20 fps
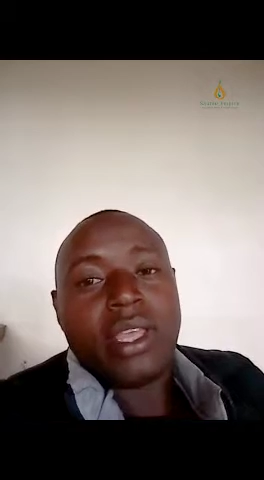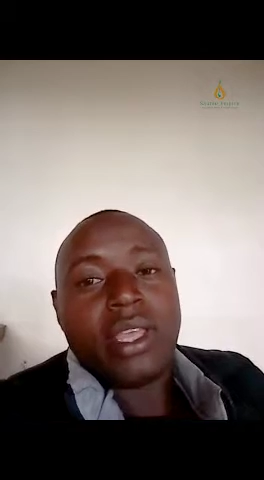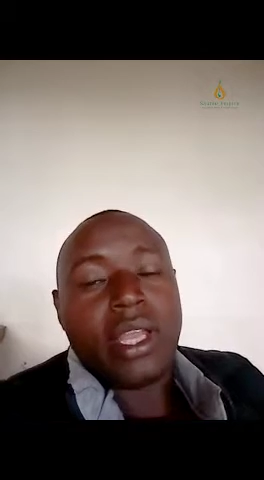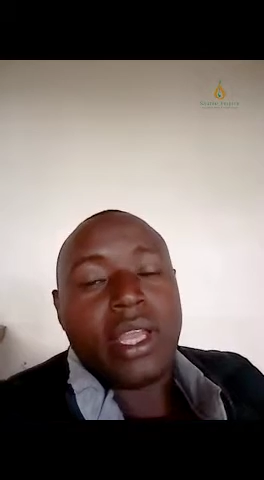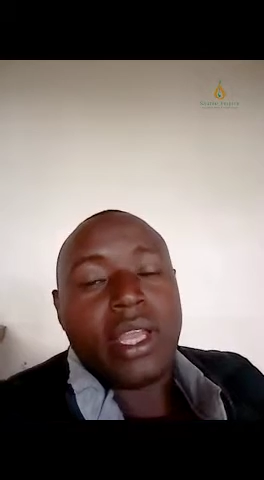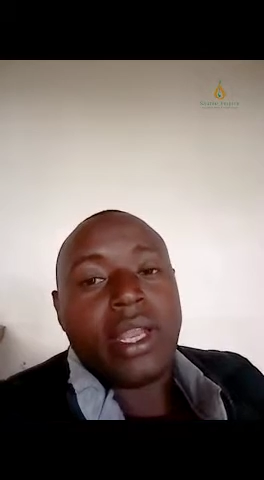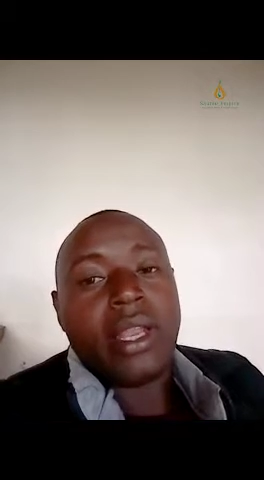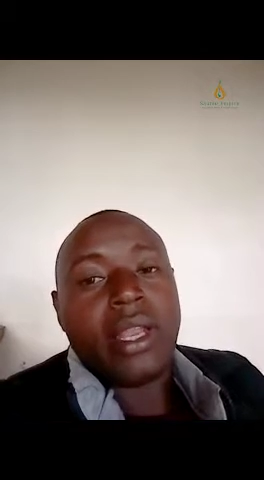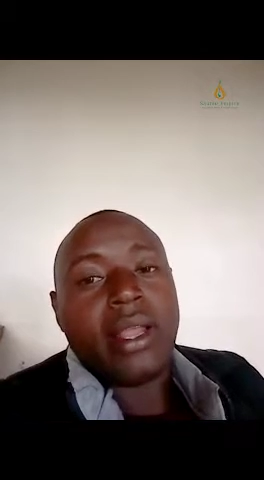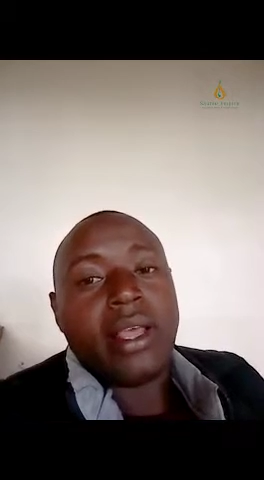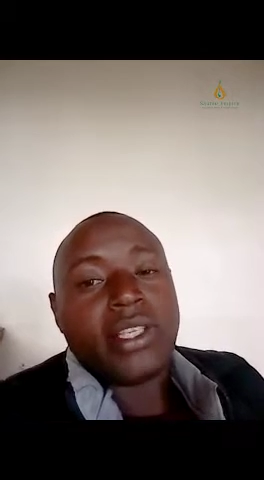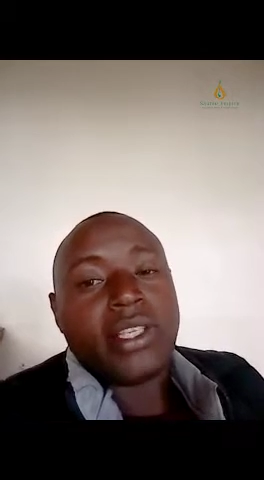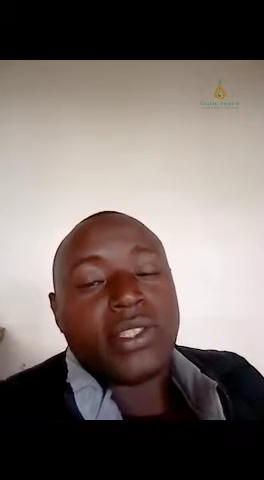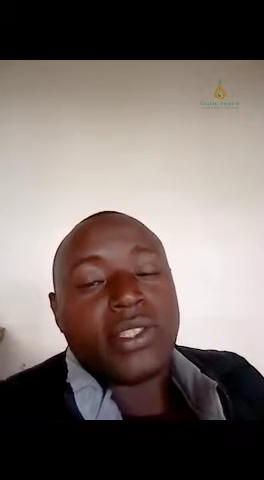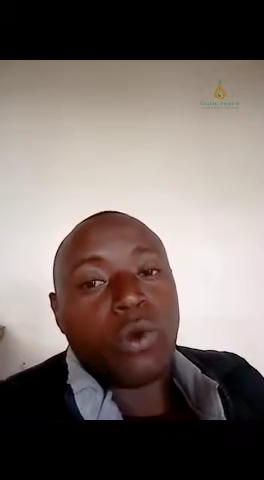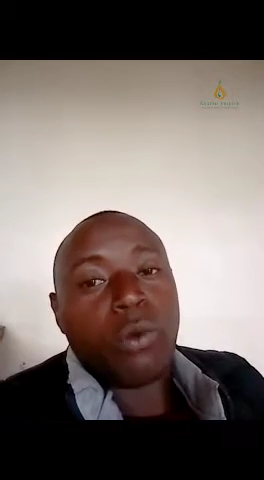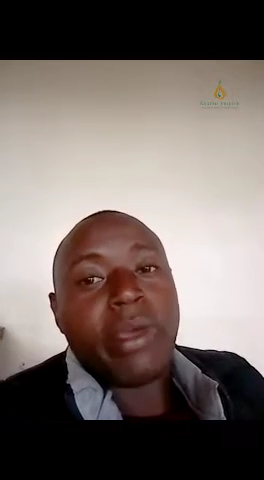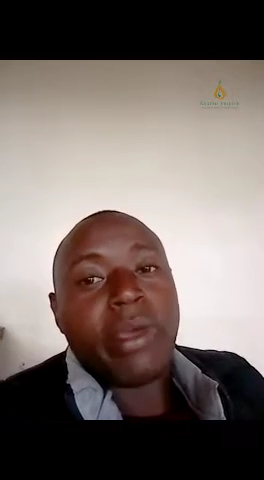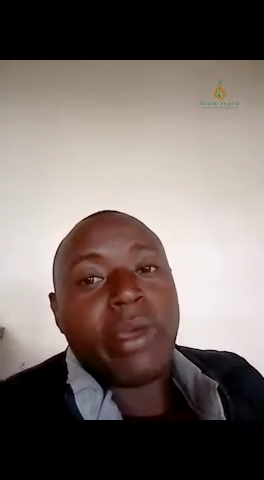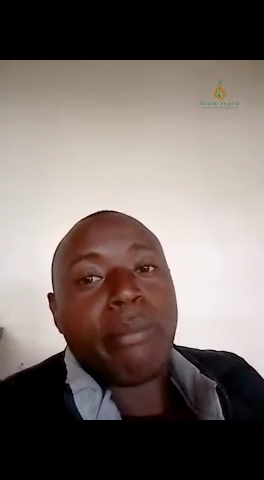in
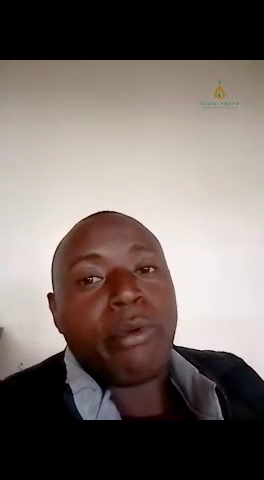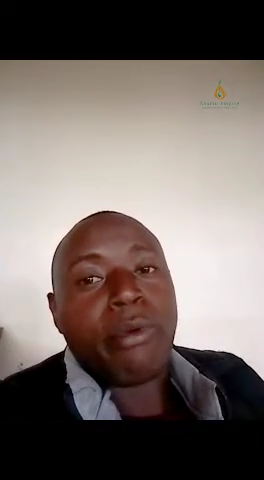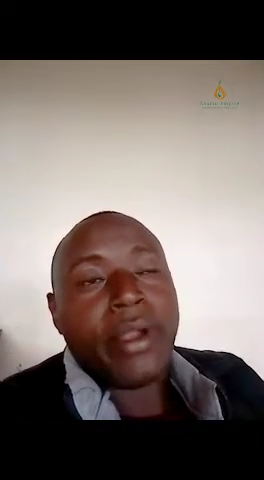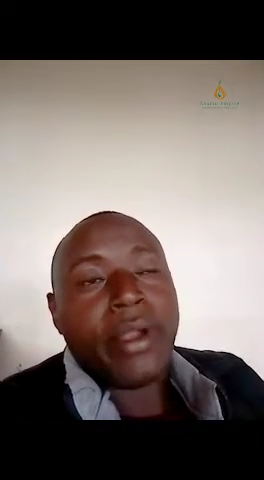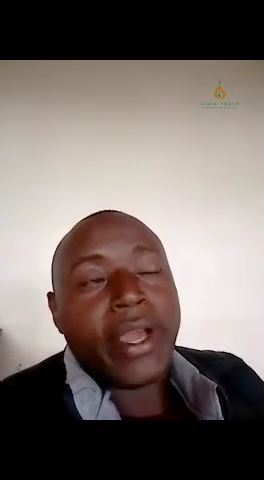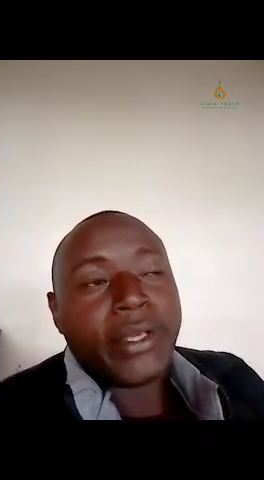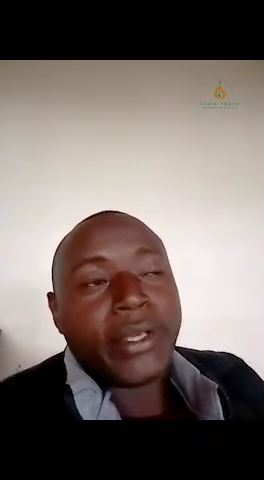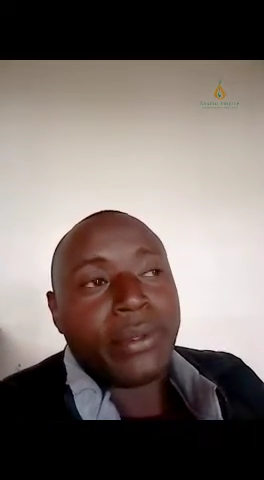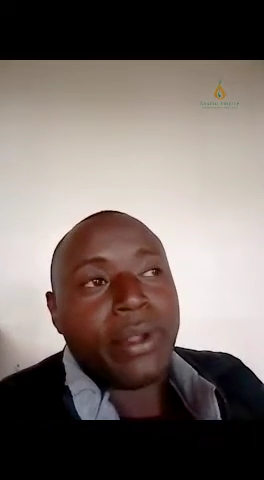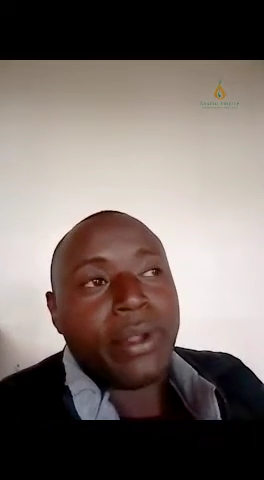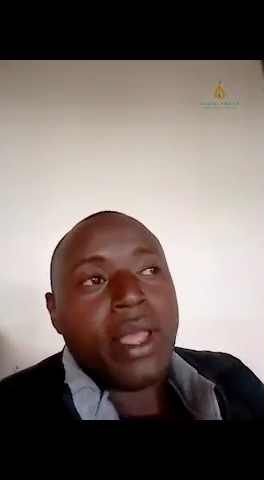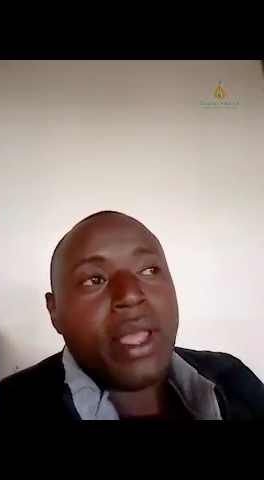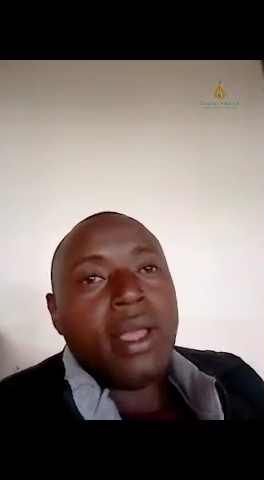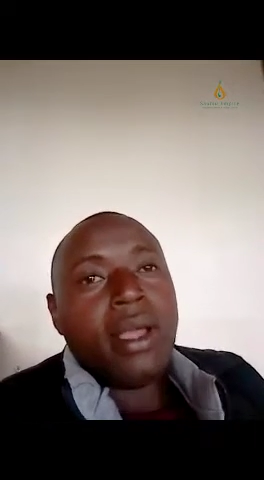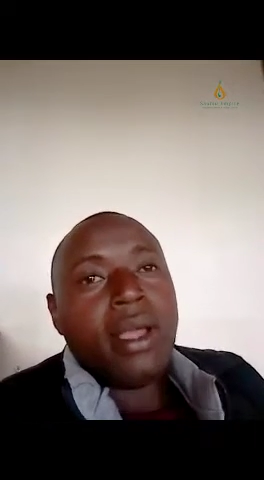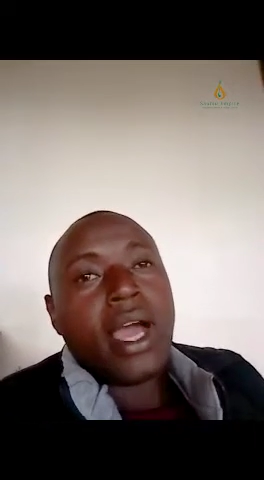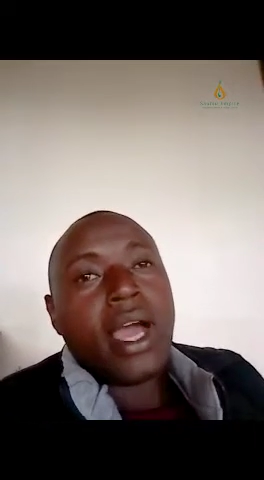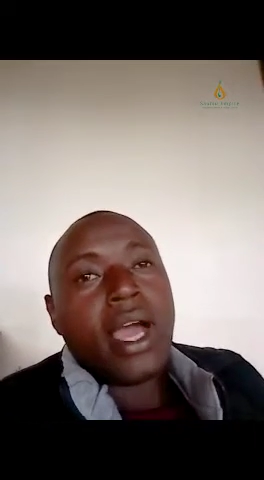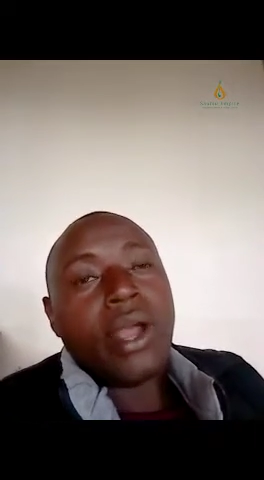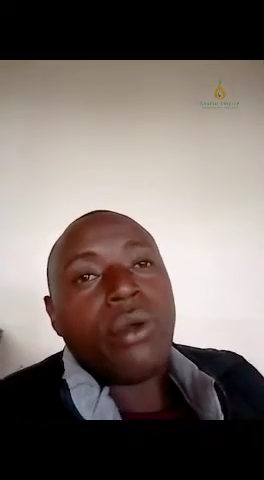strawberry production.
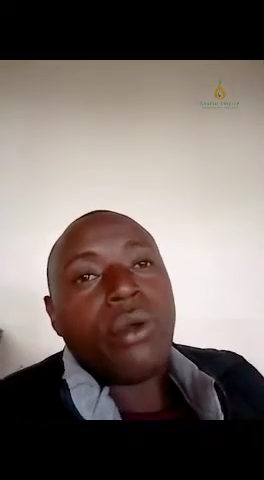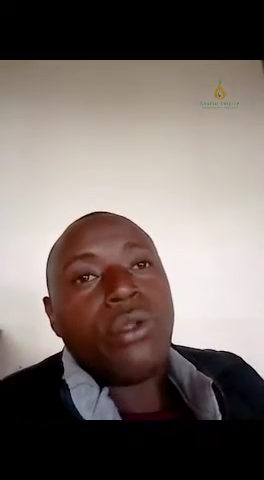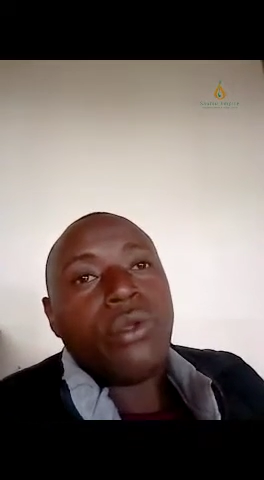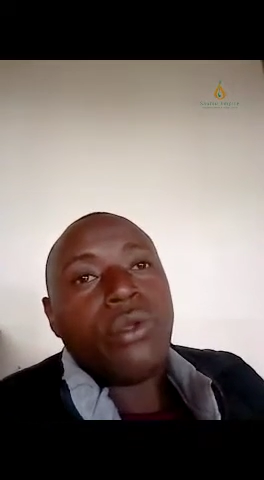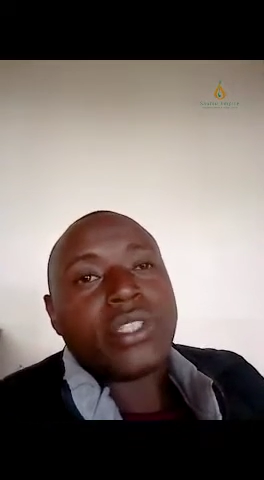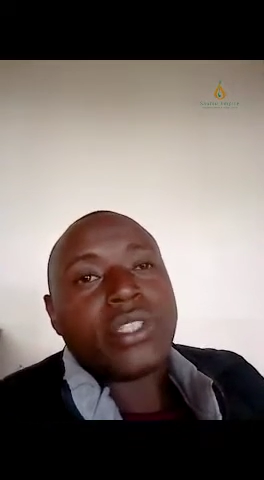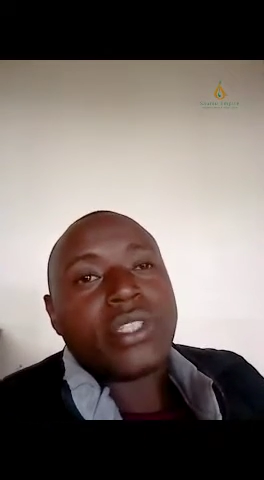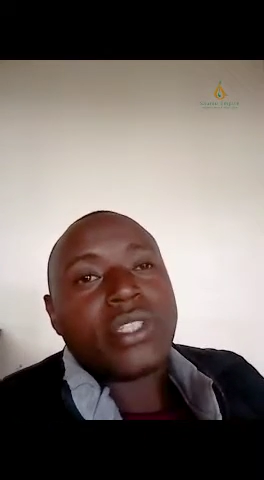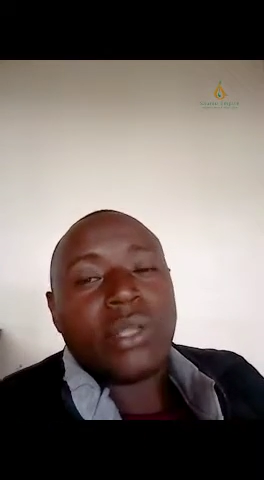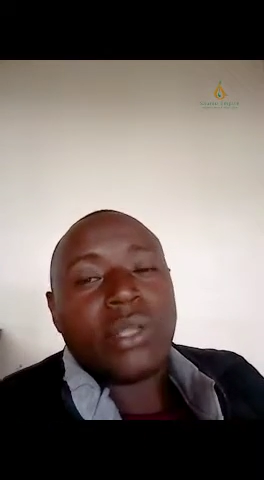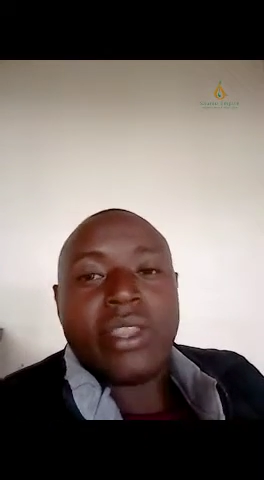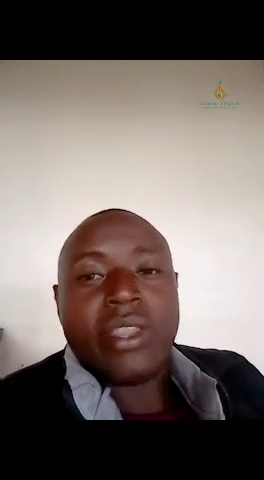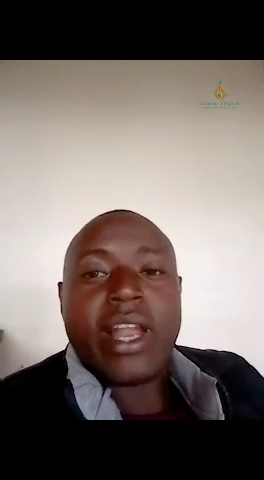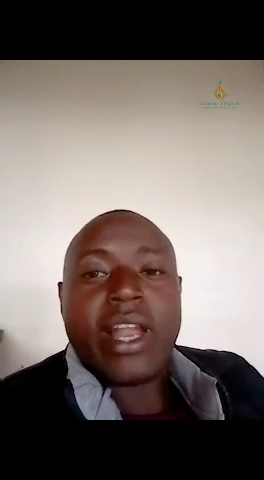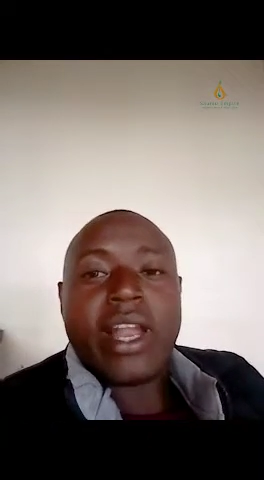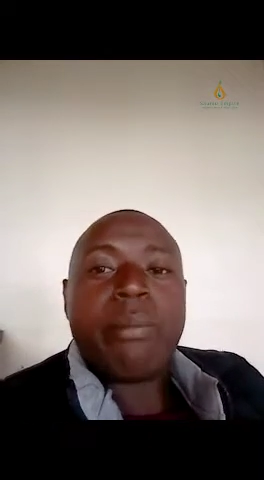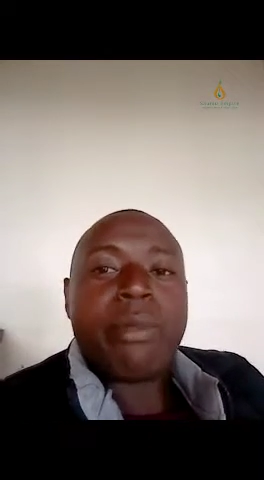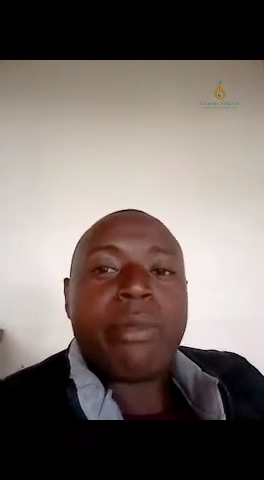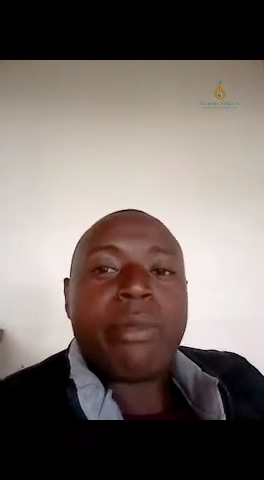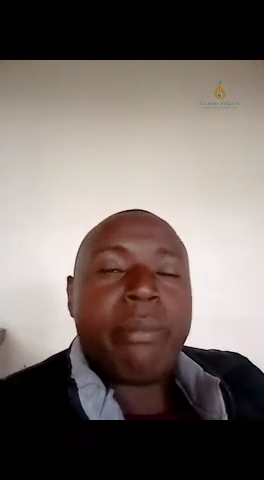And how do you start with land
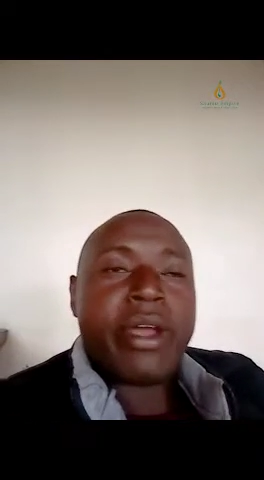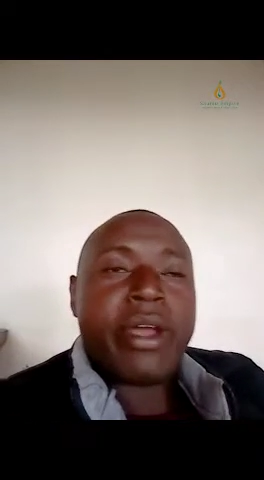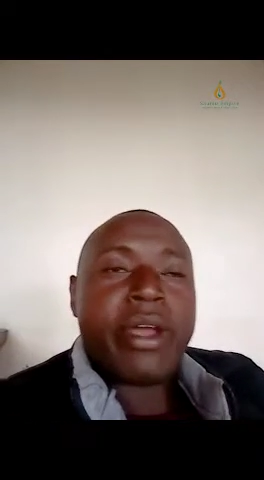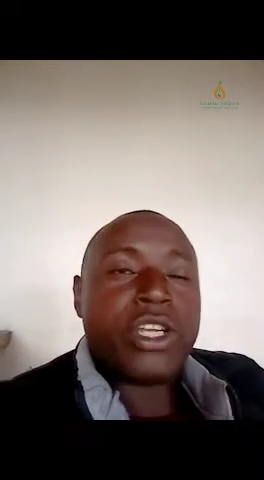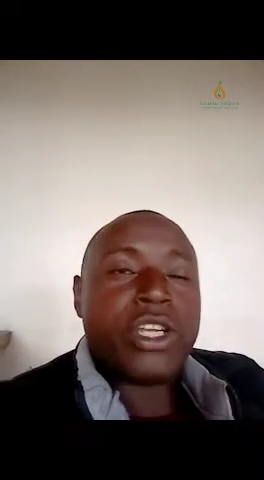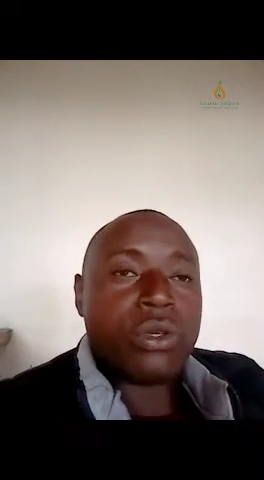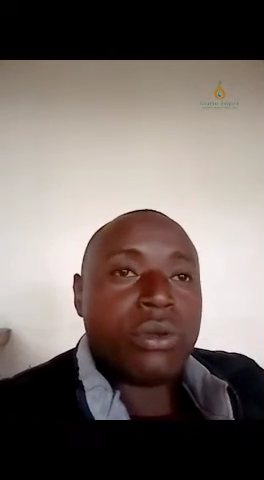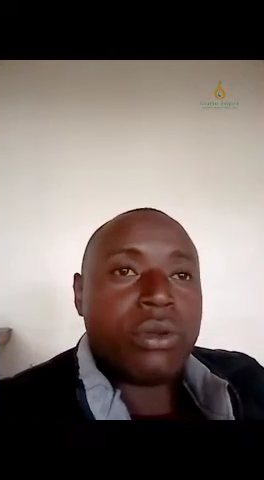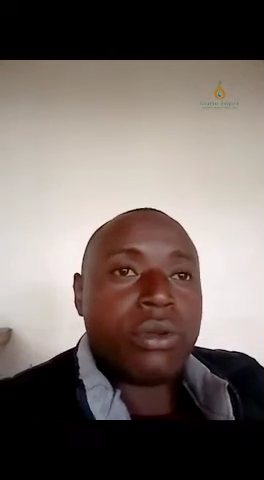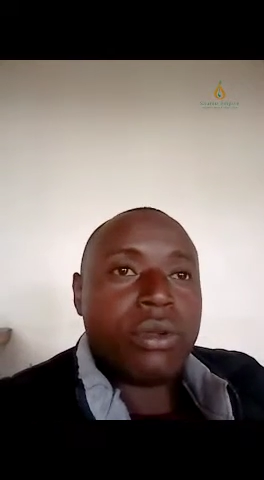preparation?